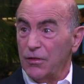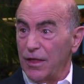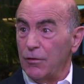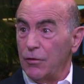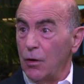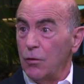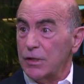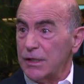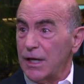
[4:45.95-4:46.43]
Th
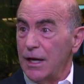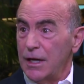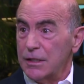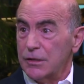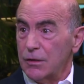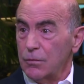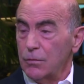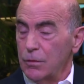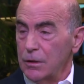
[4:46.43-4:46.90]
those
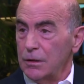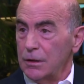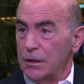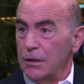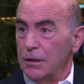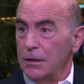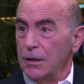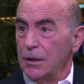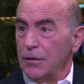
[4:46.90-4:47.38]
guys are
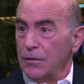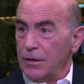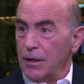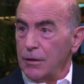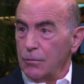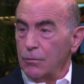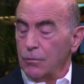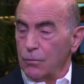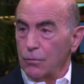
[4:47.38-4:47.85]
really,
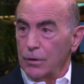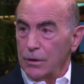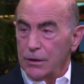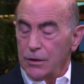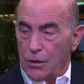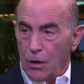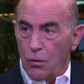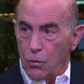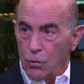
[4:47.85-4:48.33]
they
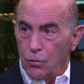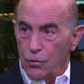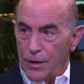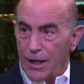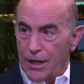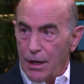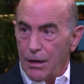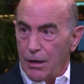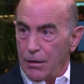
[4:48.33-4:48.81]
really know who
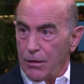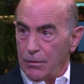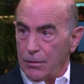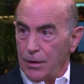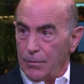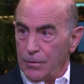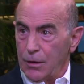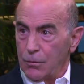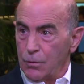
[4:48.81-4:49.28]
they are,
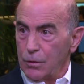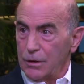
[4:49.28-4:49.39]
and they mm -hmm.